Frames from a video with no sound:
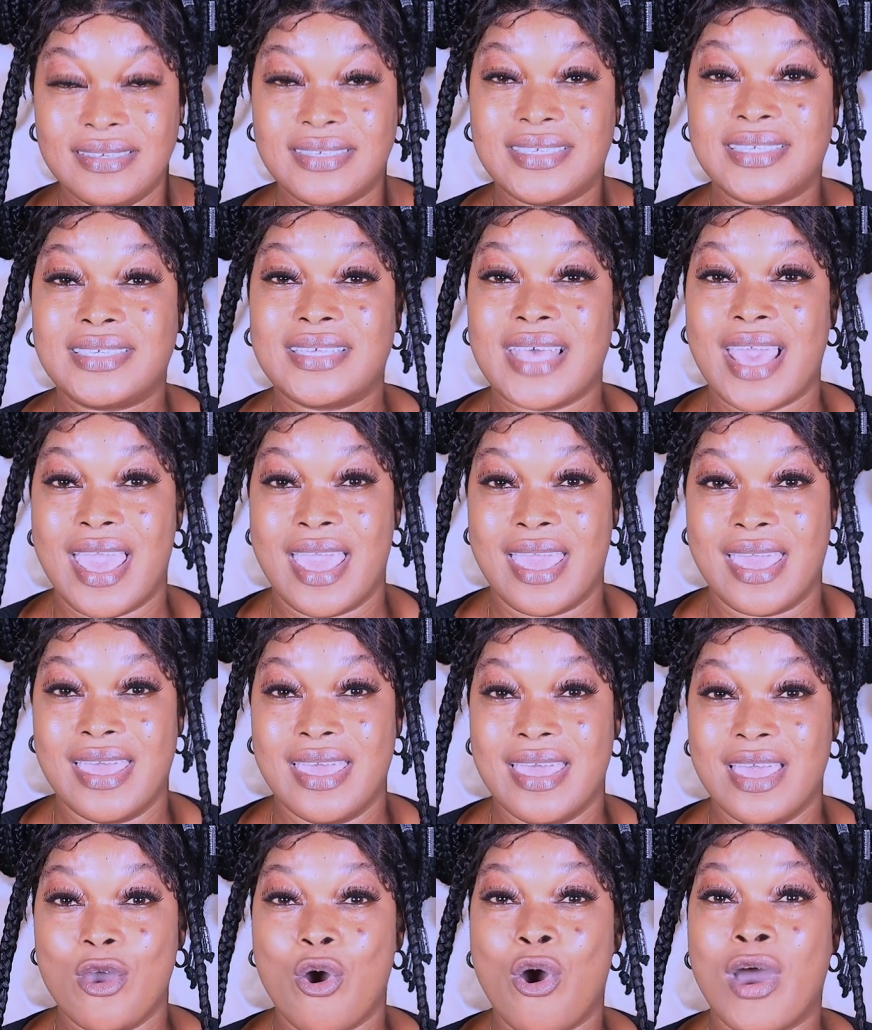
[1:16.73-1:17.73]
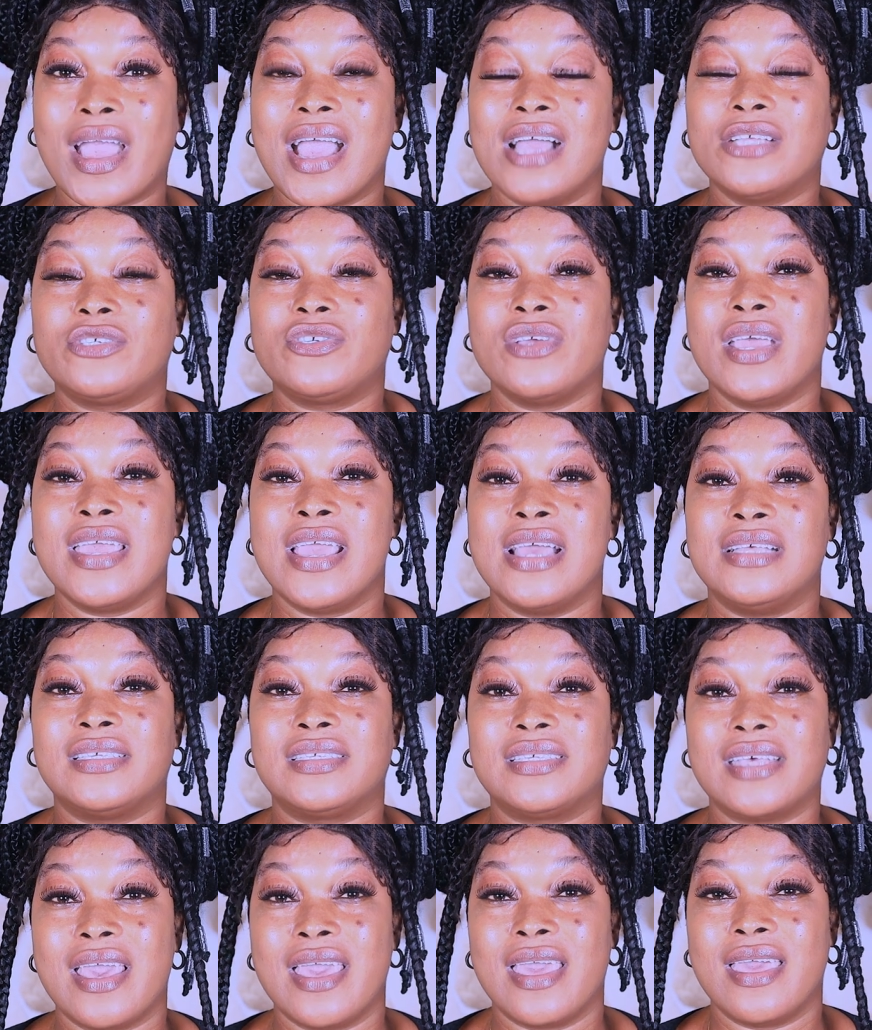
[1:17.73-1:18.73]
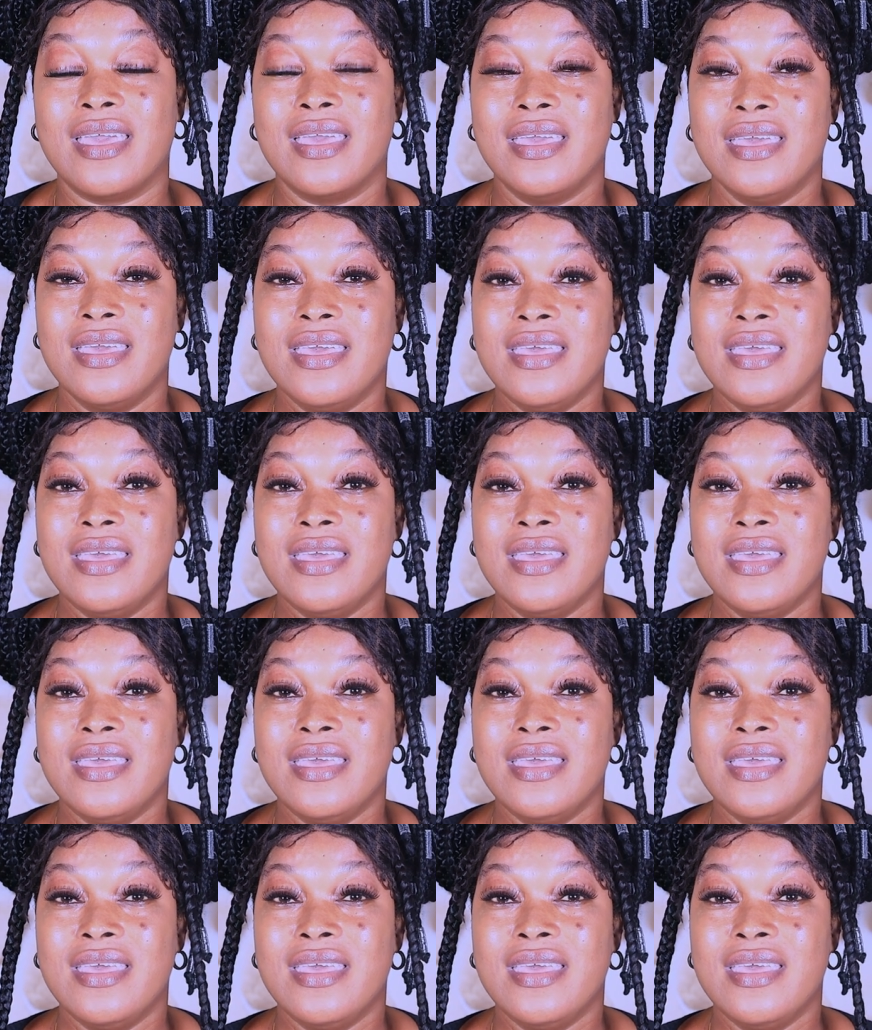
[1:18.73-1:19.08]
Say or catch and say,